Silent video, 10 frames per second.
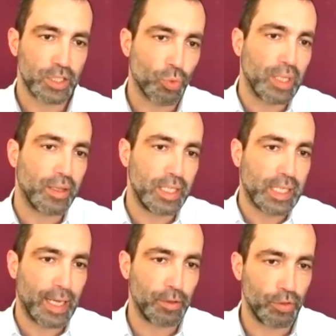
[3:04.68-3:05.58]
is what
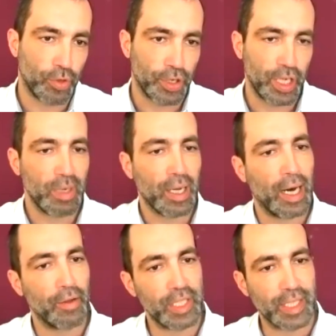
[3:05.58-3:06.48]
this can do for him and
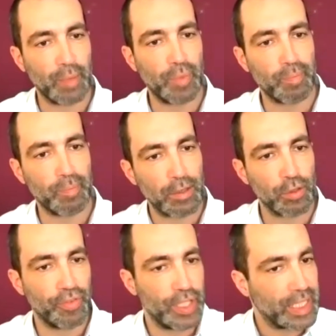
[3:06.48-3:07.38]
how this can be
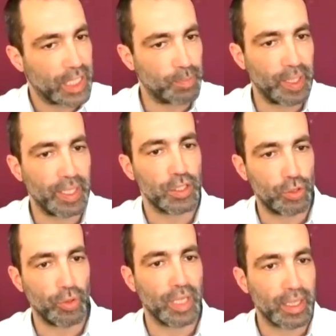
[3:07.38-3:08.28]
part of his experience
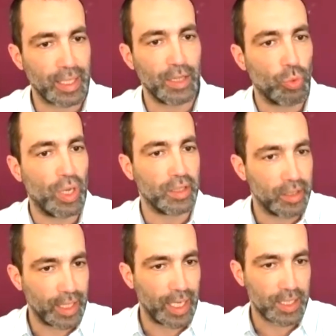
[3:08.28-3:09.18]
during the
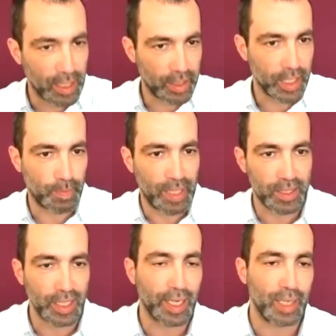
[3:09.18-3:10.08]
10-20 days that he
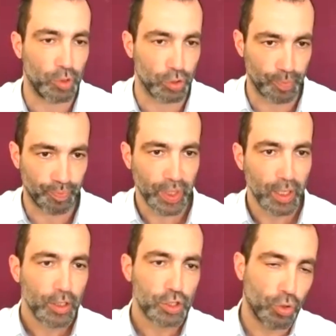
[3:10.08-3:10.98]
spends in Lemnos.
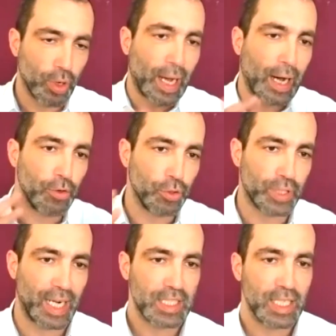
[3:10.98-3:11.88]
So how you
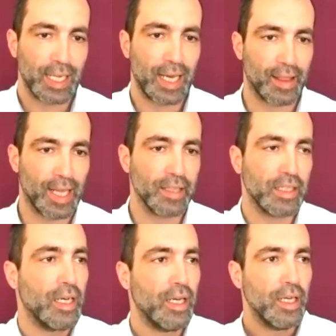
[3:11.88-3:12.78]
translate
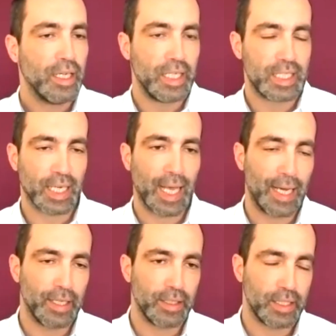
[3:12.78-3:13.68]
that is
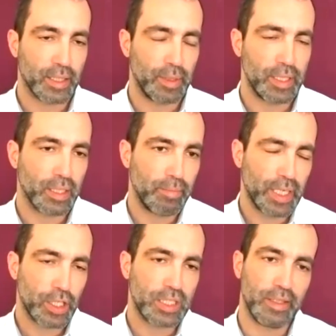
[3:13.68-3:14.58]

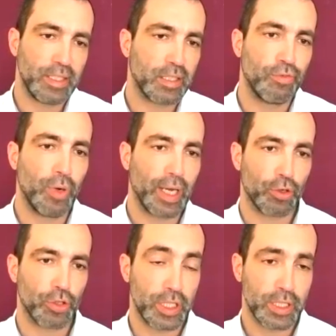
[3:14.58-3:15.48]
a full
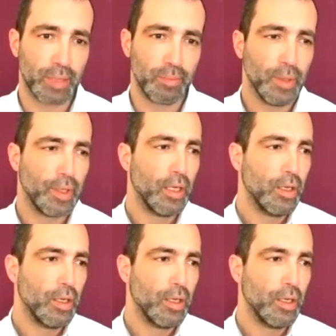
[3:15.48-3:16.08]
ecosystem,